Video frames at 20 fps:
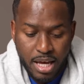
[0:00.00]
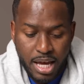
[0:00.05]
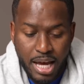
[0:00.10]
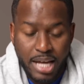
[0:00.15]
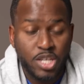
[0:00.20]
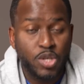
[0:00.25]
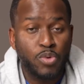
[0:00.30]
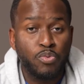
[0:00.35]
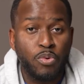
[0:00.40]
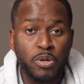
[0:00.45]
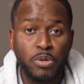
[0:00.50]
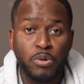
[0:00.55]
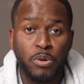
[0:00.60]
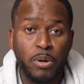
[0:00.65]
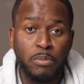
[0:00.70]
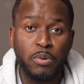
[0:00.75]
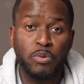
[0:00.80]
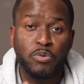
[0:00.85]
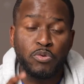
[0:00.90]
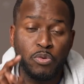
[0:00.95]
I just want you to
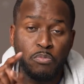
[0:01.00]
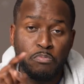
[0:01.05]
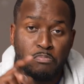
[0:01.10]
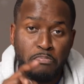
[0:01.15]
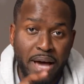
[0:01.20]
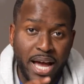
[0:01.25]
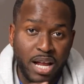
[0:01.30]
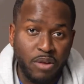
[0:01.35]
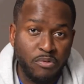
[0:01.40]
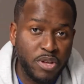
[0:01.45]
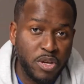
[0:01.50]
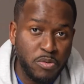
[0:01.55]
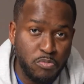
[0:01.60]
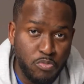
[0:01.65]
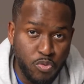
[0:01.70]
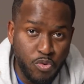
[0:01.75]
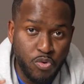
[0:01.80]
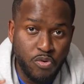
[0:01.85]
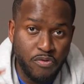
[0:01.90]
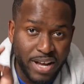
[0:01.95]
be able to manually
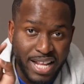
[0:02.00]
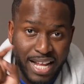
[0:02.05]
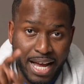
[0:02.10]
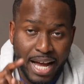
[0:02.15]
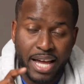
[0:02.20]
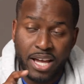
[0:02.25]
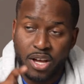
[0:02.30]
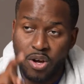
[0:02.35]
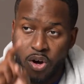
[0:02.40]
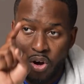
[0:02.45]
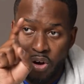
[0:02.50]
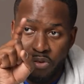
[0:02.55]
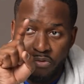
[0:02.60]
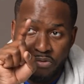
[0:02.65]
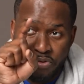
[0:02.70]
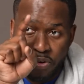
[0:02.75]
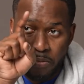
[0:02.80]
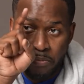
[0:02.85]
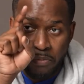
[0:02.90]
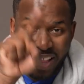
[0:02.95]
move an icon
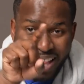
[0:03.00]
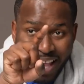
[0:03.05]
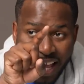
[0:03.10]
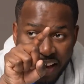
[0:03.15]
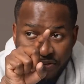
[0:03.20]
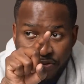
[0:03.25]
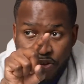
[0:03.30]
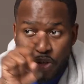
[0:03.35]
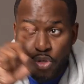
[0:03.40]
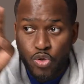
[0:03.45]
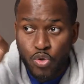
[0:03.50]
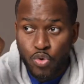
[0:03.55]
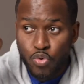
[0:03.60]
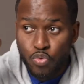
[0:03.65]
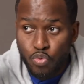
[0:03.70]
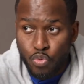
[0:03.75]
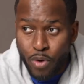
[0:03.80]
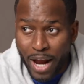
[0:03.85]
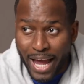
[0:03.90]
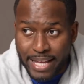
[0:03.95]
from left to
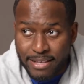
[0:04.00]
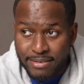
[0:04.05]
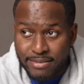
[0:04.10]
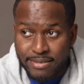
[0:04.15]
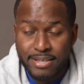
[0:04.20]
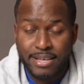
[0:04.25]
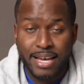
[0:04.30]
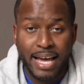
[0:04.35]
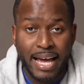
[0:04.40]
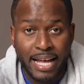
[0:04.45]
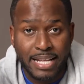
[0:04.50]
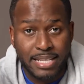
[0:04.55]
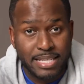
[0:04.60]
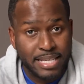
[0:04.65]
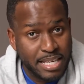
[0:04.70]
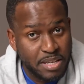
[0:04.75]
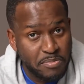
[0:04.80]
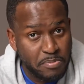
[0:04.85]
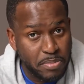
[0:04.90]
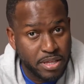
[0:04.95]
right and
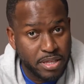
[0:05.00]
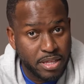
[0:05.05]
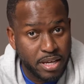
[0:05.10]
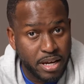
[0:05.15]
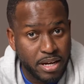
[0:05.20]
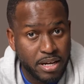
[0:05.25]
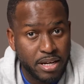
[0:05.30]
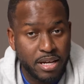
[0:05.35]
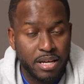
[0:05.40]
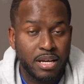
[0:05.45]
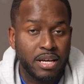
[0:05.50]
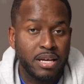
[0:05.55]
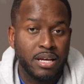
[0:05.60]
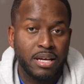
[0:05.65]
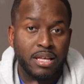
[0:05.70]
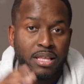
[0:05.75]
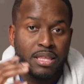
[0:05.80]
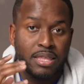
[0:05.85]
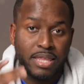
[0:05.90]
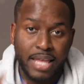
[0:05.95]
keep it there.
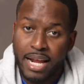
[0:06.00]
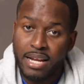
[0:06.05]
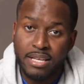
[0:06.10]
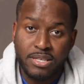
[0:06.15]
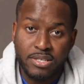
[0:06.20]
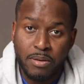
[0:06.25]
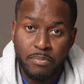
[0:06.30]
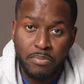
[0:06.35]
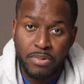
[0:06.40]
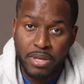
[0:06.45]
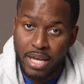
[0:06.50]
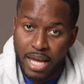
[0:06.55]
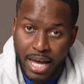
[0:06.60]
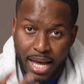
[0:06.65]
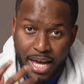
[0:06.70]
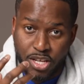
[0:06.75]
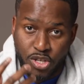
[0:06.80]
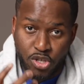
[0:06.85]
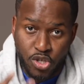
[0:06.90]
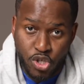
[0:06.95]
That is something
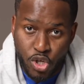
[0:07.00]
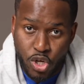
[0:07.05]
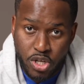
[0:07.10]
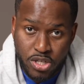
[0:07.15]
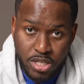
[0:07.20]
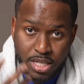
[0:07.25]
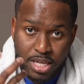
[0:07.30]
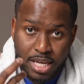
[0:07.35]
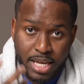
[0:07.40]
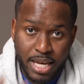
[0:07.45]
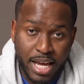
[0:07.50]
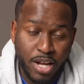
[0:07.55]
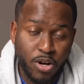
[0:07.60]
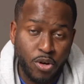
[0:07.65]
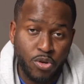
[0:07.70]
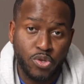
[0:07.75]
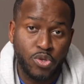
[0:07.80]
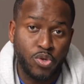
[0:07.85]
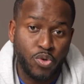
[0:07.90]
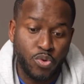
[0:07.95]
I just
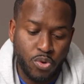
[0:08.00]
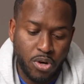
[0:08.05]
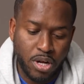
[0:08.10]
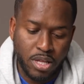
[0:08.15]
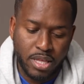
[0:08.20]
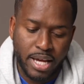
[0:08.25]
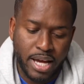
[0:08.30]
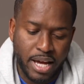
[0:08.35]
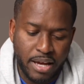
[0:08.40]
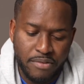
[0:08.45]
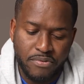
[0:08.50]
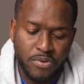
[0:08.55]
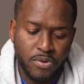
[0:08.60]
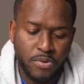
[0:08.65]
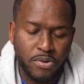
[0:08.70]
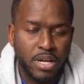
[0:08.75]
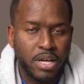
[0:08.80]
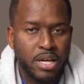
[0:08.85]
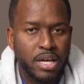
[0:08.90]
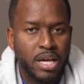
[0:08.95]
cannot do on the
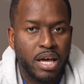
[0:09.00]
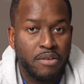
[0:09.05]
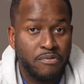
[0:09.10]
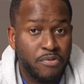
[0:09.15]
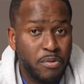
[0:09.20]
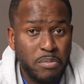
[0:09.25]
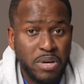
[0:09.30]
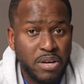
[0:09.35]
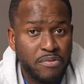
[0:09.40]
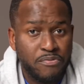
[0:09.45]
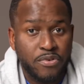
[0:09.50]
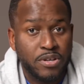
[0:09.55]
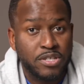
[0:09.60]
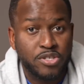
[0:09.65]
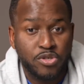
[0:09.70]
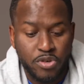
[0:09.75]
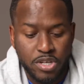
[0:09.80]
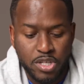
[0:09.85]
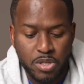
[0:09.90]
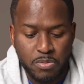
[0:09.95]
iPhone. And for me, it
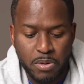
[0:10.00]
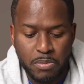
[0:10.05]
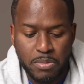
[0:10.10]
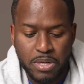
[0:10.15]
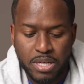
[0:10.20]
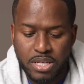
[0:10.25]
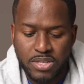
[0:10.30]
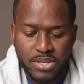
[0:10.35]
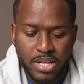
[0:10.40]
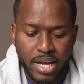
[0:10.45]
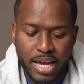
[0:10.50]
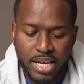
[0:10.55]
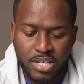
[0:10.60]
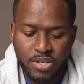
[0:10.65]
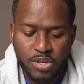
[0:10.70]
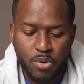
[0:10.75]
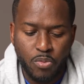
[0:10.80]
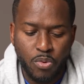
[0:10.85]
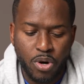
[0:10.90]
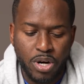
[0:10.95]
frustrates me because I
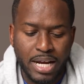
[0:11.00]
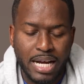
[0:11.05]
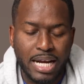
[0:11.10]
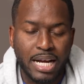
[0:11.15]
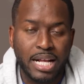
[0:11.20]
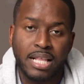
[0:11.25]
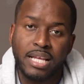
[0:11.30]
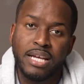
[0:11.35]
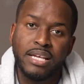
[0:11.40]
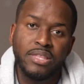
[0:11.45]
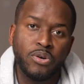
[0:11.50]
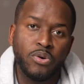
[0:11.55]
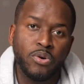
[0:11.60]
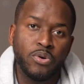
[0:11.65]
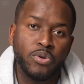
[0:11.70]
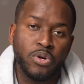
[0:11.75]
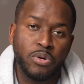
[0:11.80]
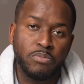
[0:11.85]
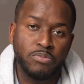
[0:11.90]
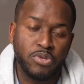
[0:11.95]
actually want to clear the
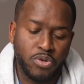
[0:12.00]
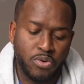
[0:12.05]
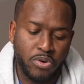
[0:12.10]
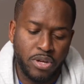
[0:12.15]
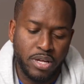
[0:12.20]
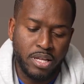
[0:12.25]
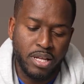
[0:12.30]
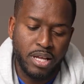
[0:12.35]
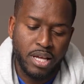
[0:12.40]
whole home screen